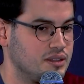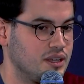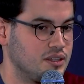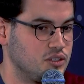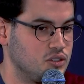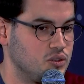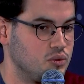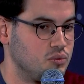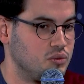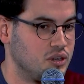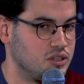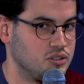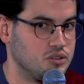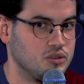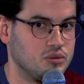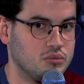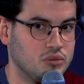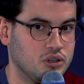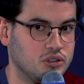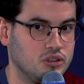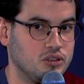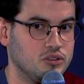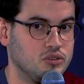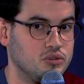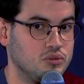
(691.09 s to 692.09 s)
you want your
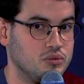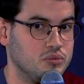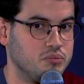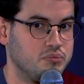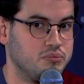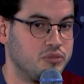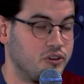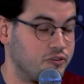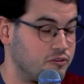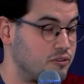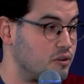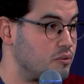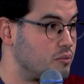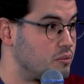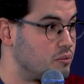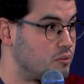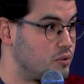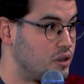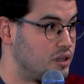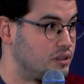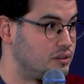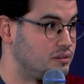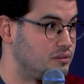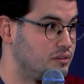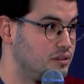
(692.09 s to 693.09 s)
model to perform well.